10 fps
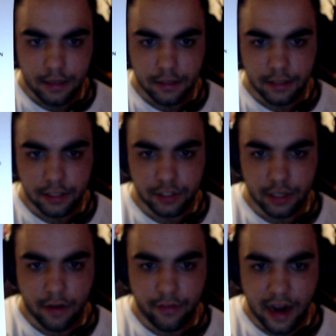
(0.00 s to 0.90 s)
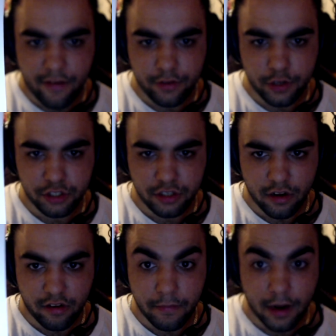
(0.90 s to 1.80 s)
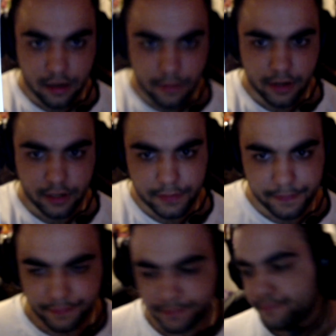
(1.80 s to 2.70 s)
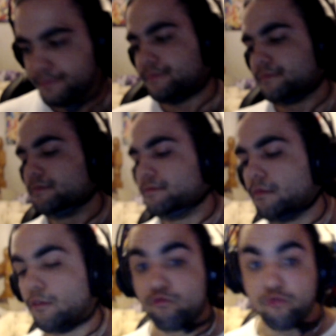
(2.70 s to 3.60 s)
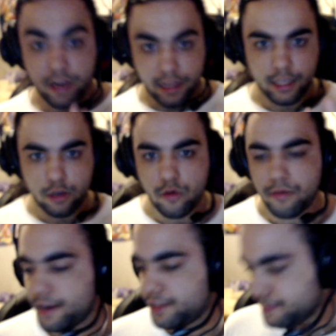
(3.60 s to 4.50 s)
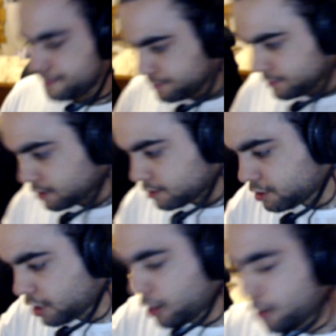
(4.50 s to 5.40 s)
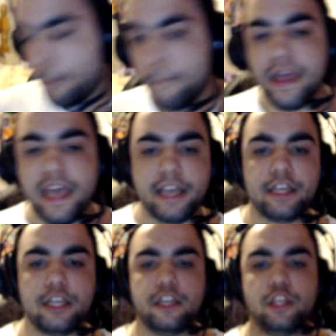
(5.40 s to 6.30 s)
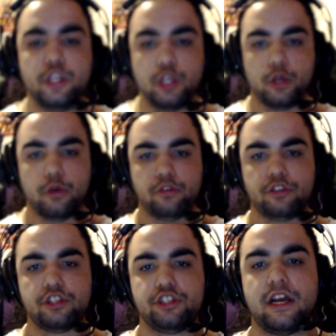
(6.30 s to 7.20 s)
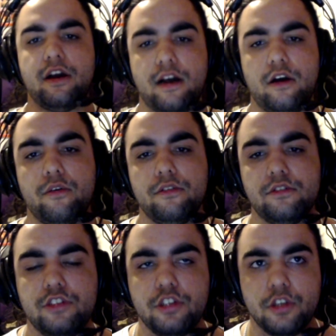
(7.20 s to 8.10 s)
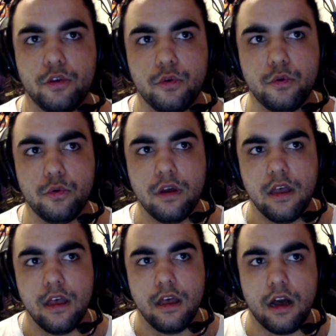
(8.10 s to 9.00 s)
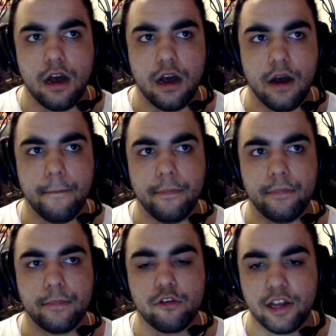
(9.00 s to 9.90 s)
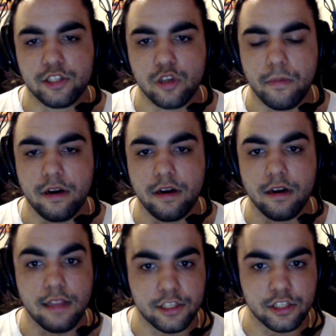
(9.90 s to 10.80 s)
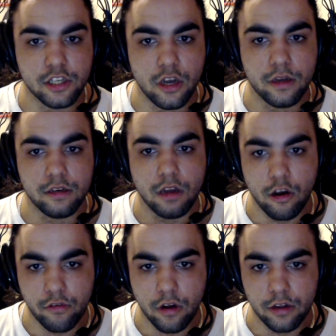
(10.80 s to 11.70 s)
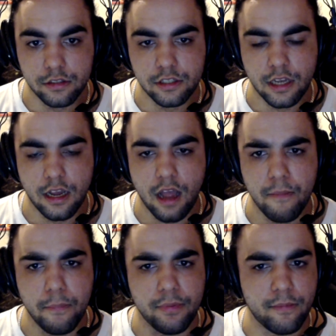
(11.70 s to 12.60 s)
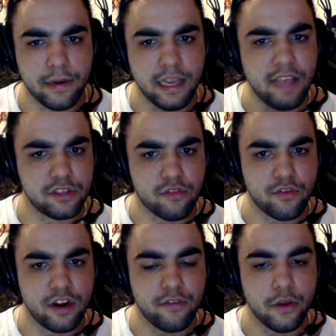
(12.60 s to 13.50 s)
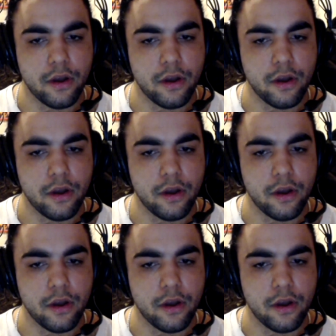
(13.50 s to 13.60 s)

This is another evolution of manga books. Really cool price. So big and huge shout out to Grasshopper, Lesco, and Alrond. I believe it's 3 of you.